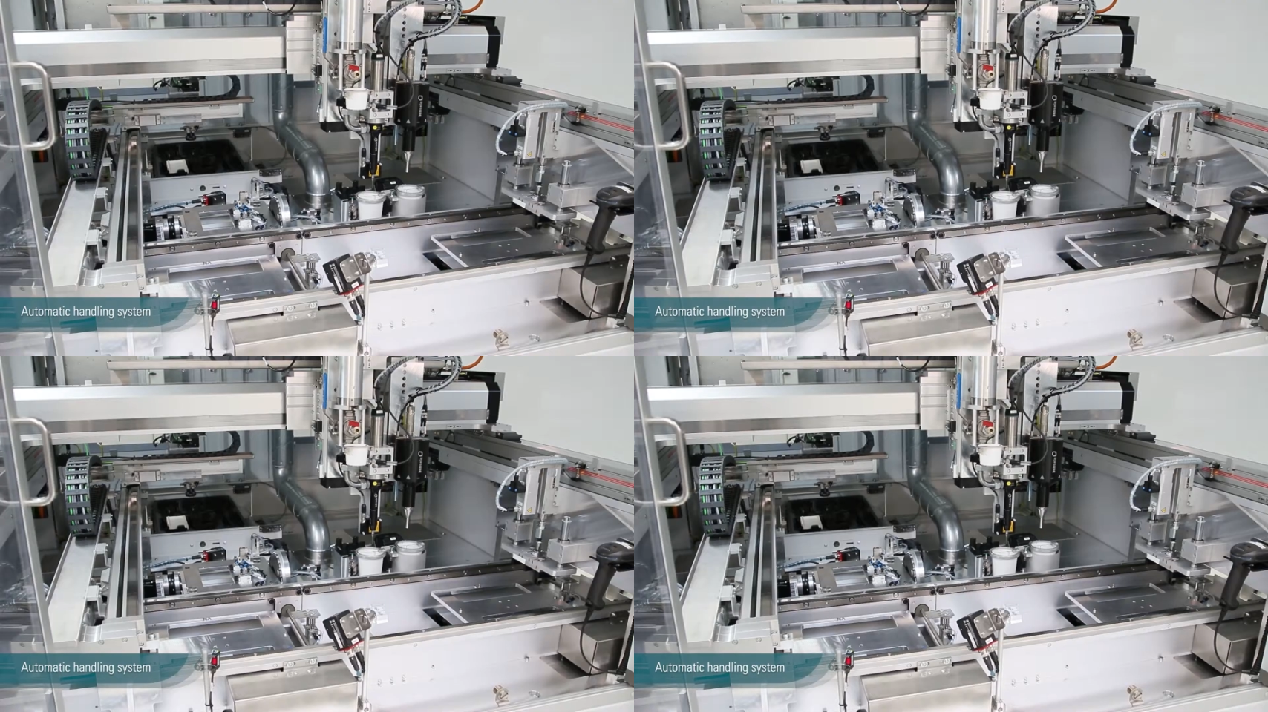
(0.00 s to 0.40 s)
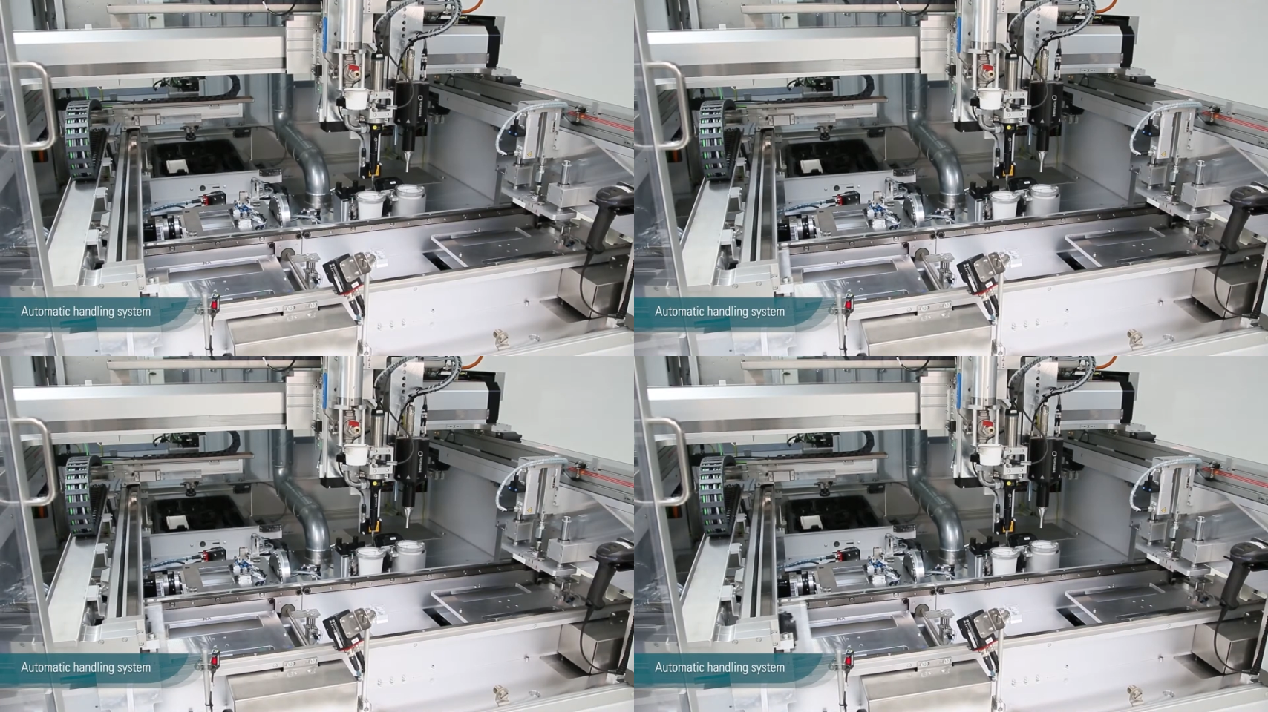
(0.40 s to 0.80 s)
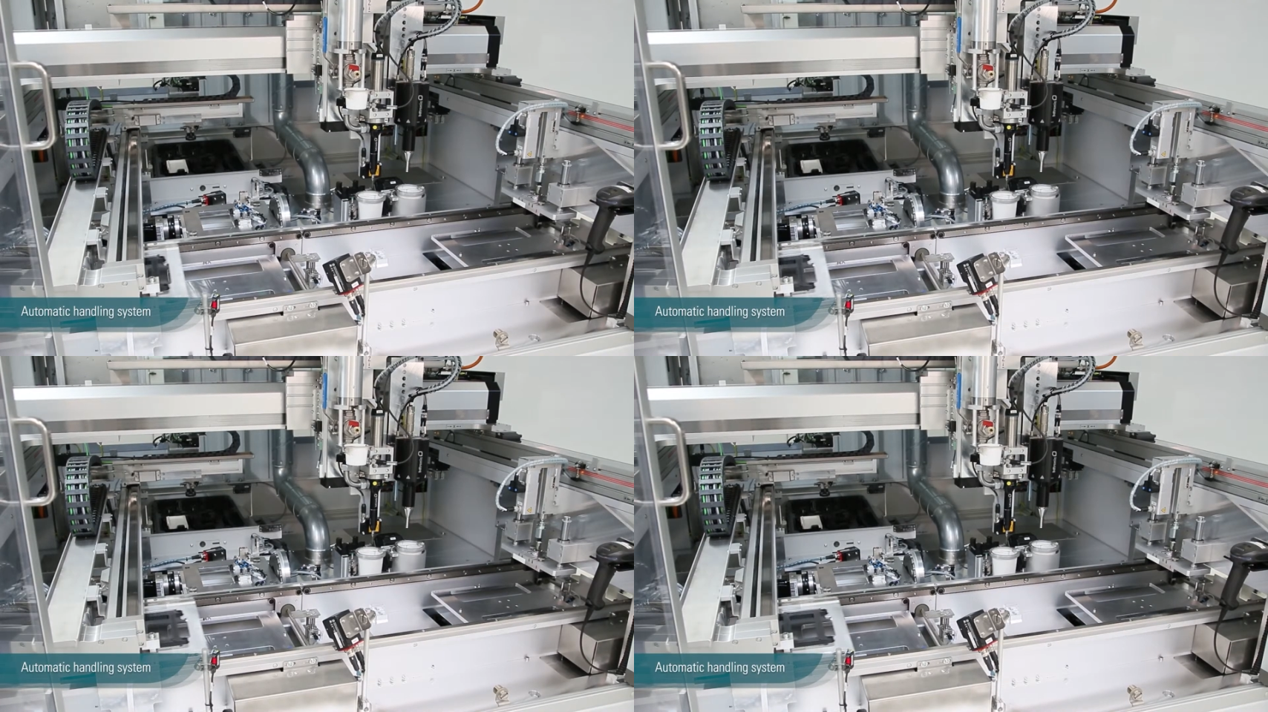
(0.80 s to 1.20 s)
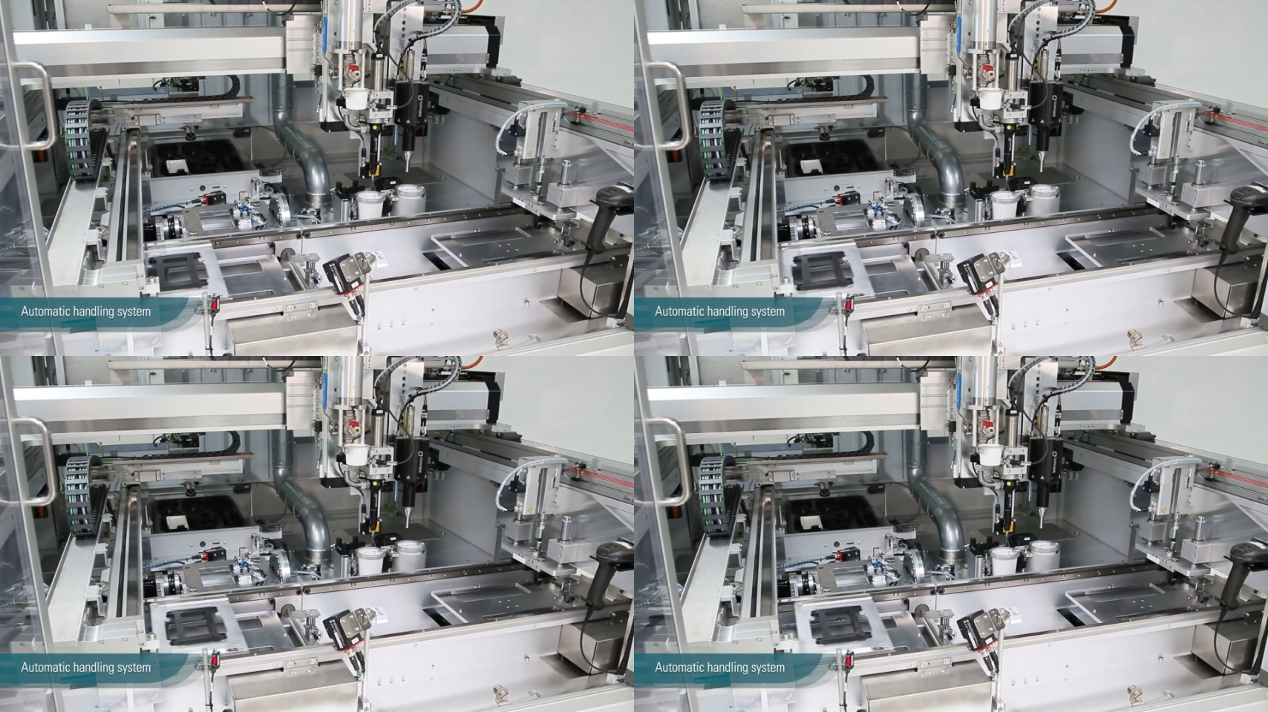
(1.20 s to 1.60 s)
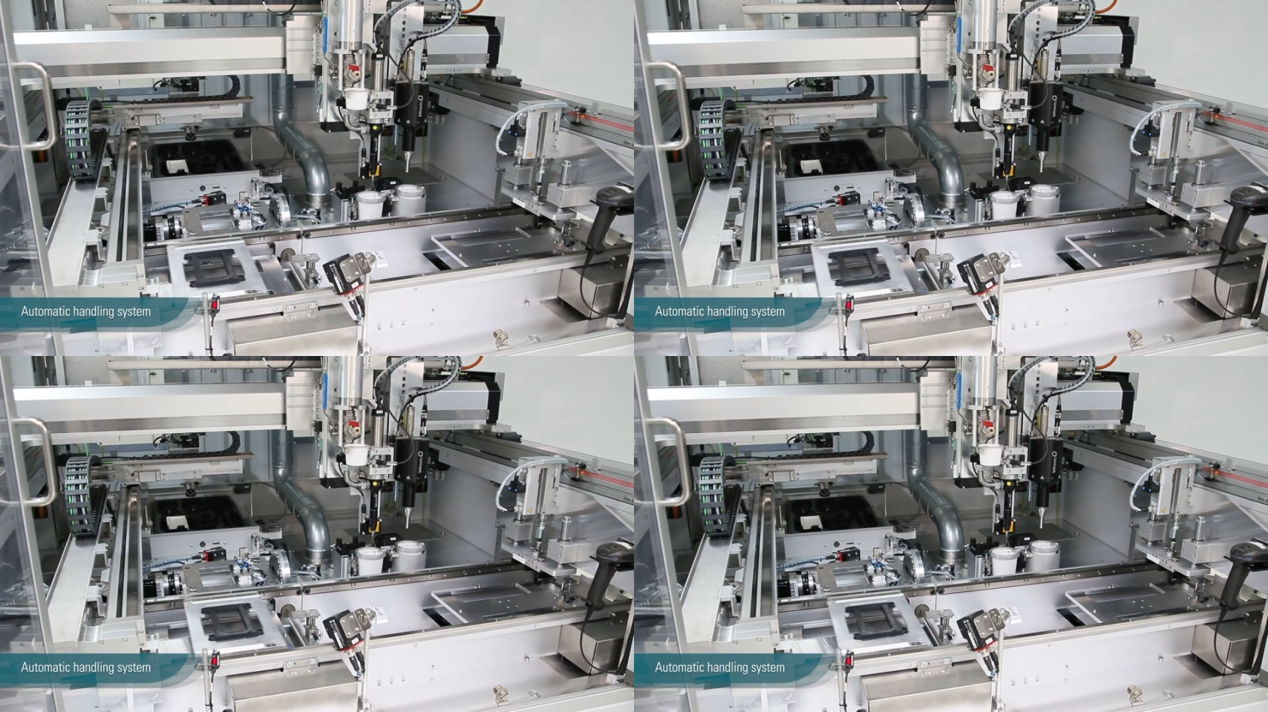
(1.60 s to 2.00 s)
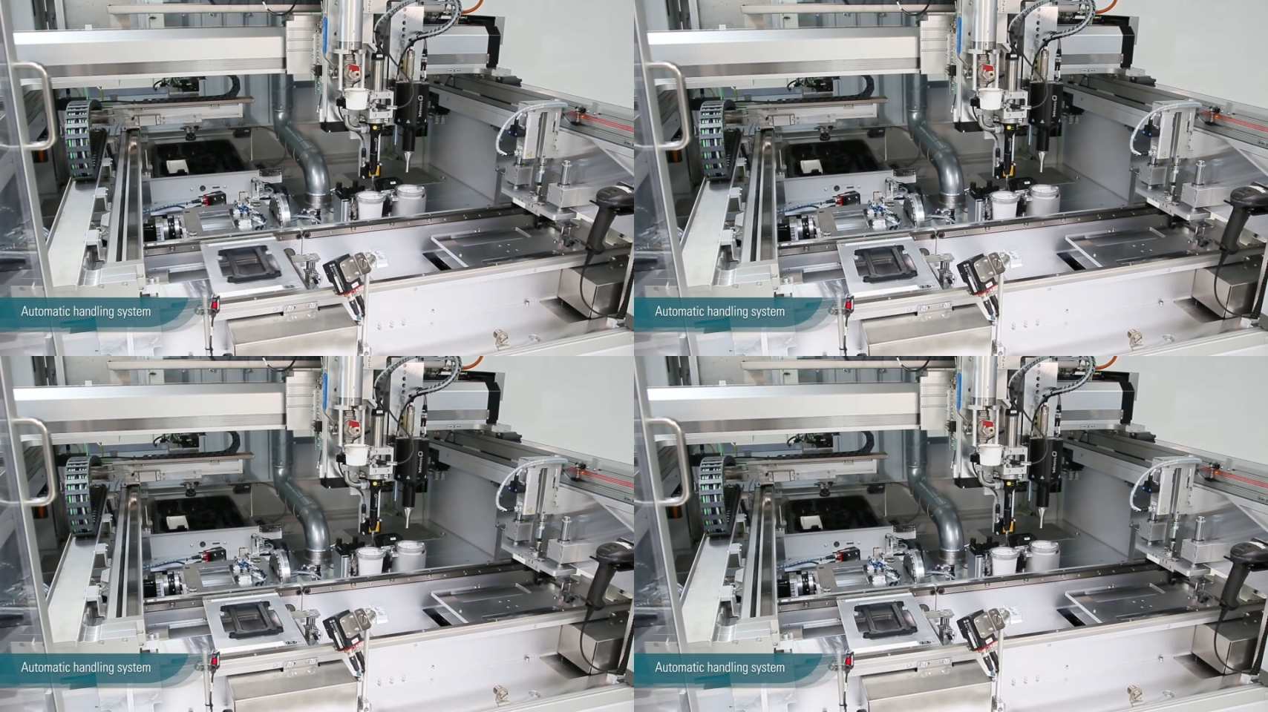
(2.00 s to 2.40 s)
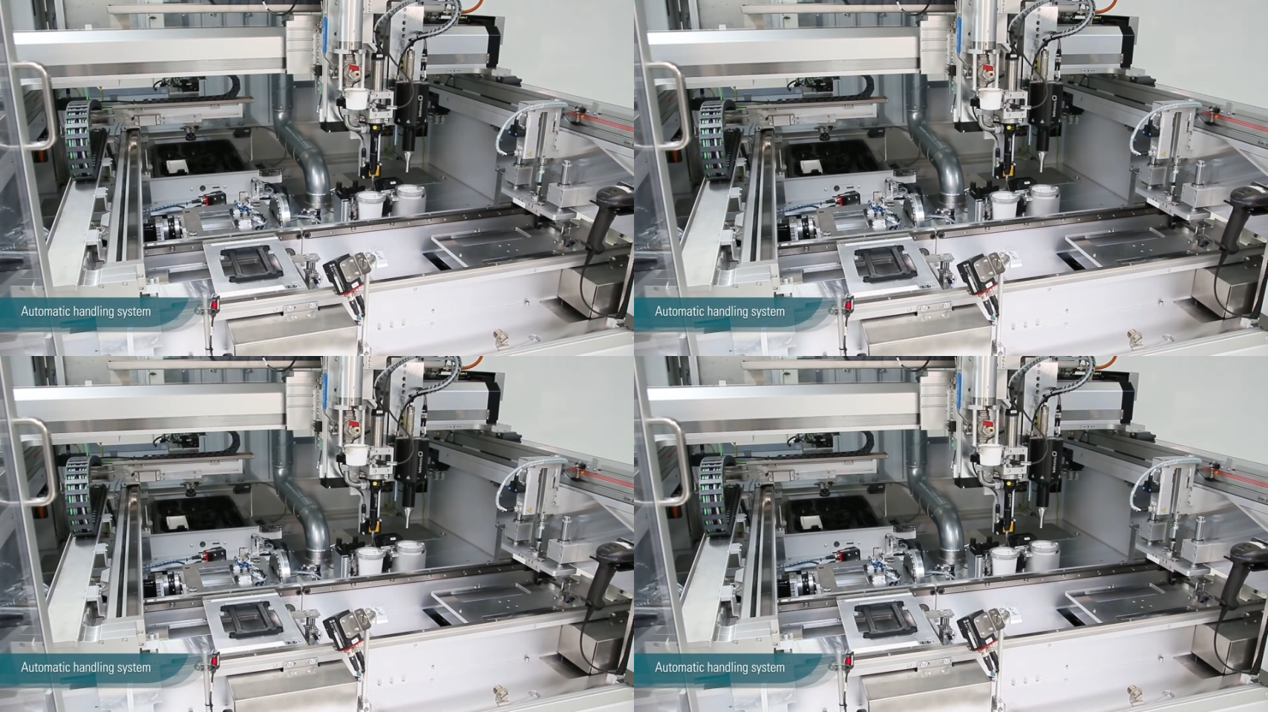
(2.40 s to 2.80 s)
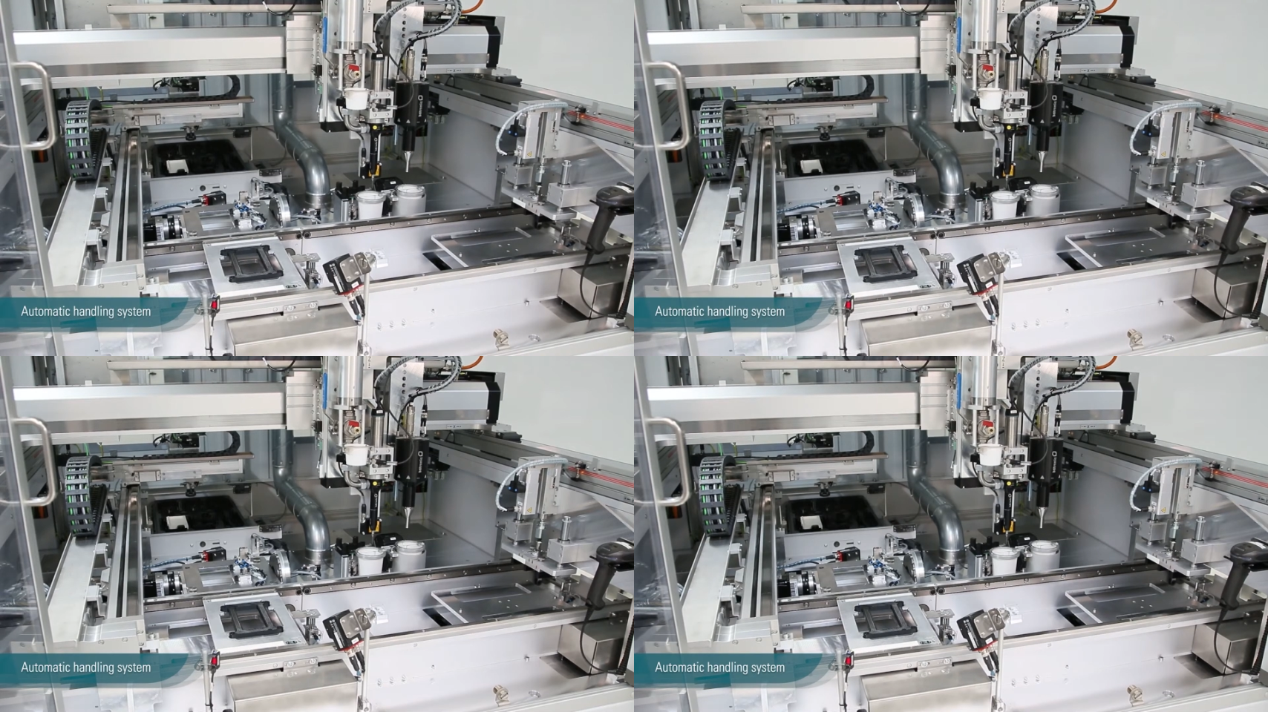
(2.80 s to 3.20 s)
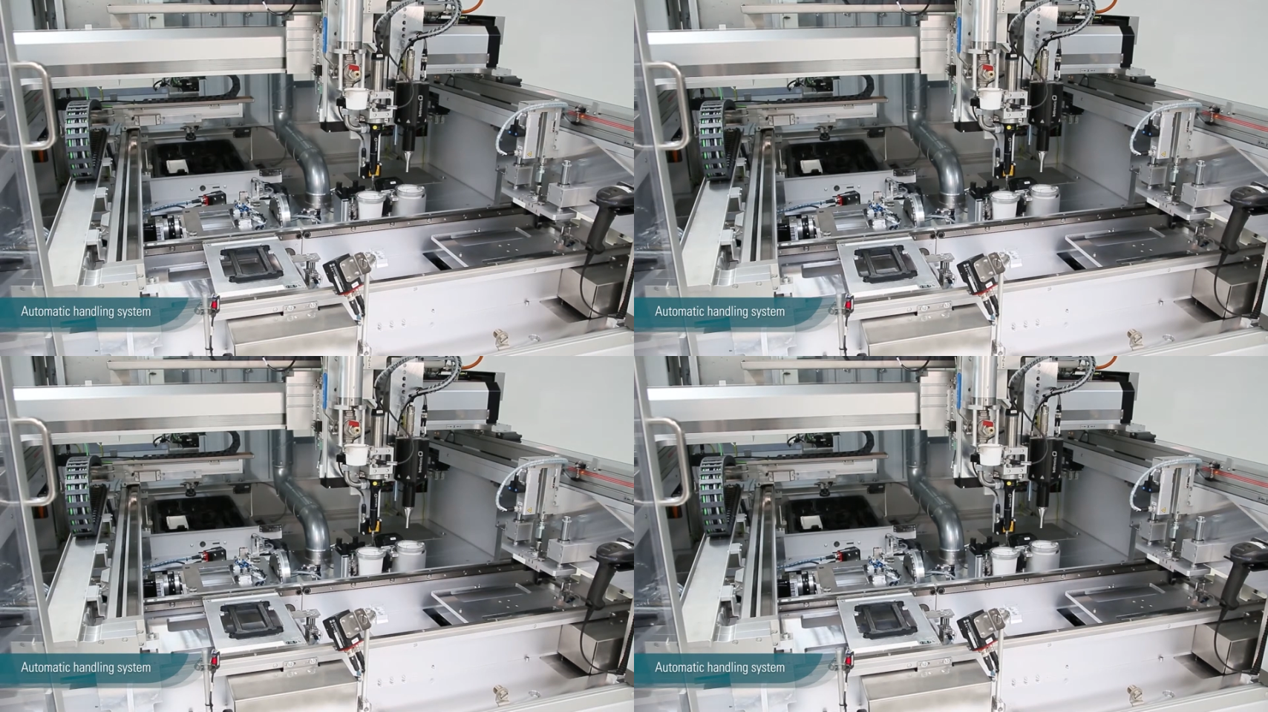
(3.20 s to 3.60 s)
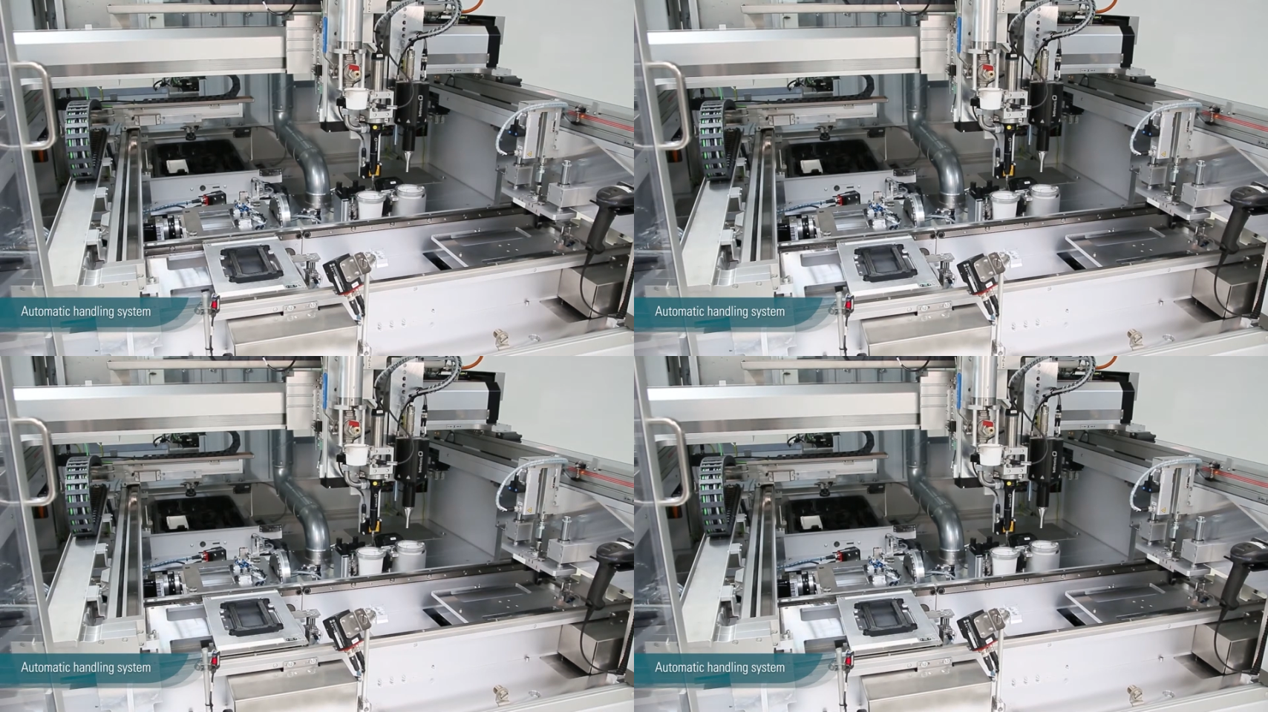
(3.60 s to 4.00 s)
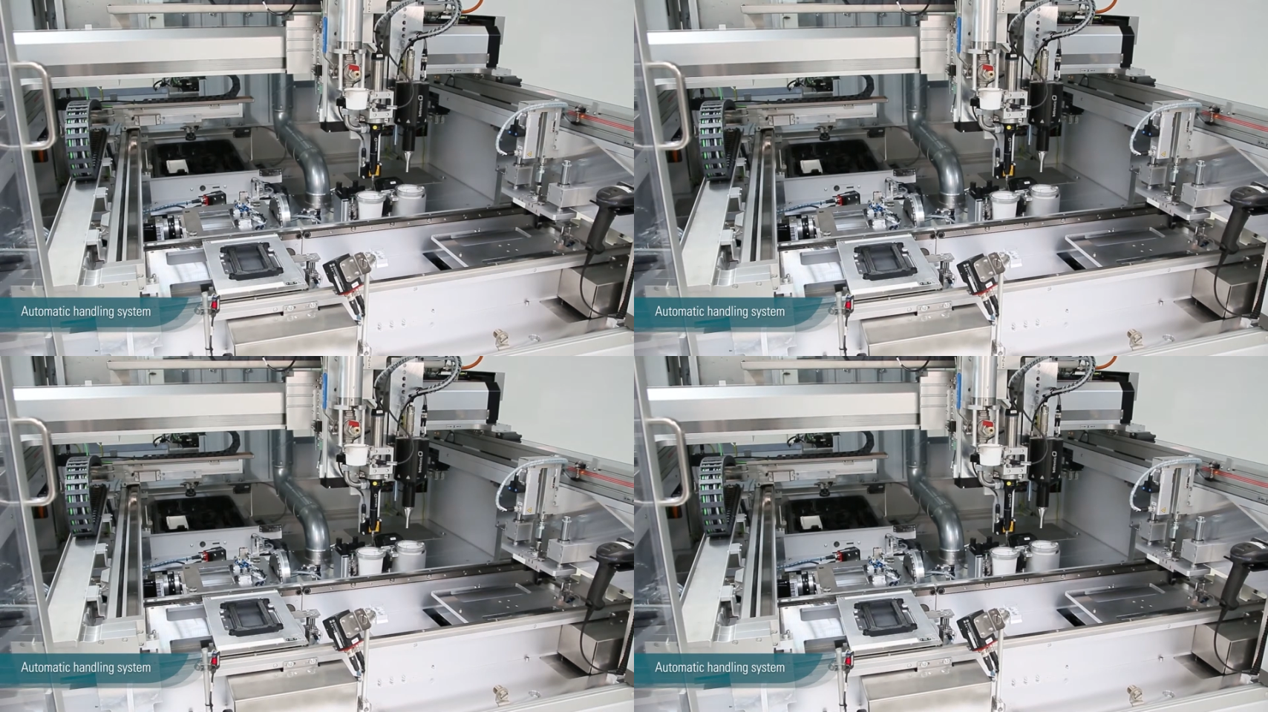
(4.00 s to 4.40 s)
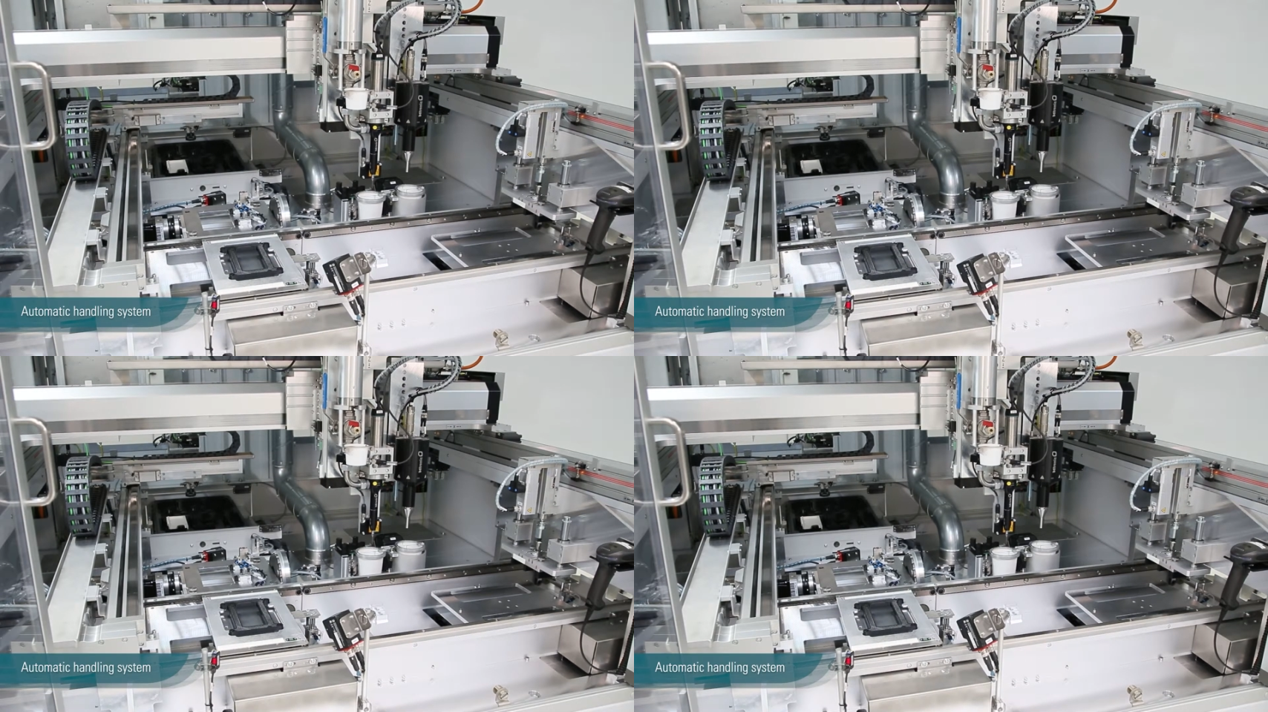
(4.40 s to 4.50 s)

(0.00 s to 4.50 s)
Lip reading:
(no speaker visible)